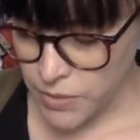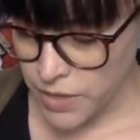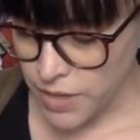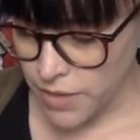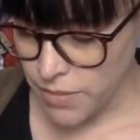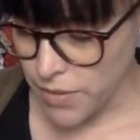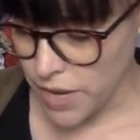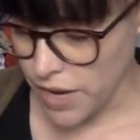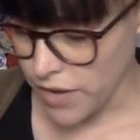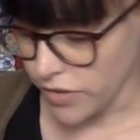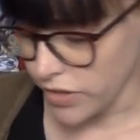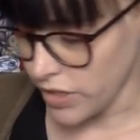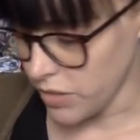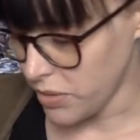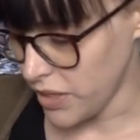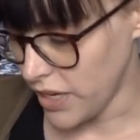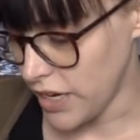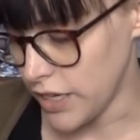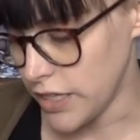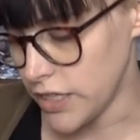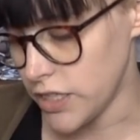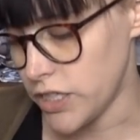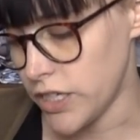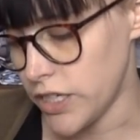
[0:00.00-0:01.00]
one I'm not really
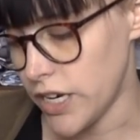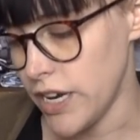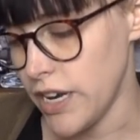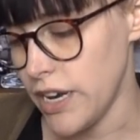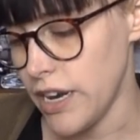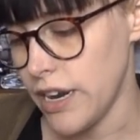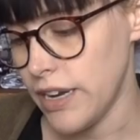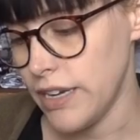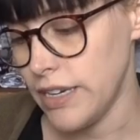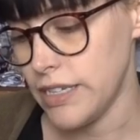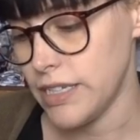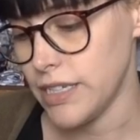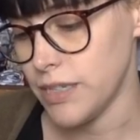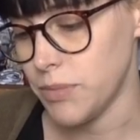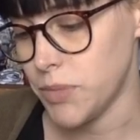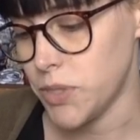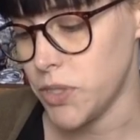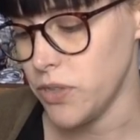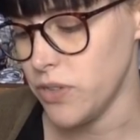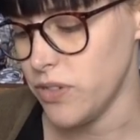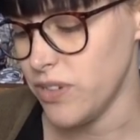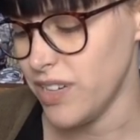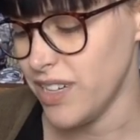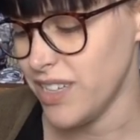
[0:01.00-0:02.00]
planning on starting anytime
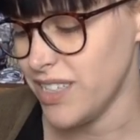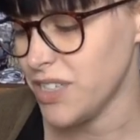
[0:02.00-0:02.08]
soon.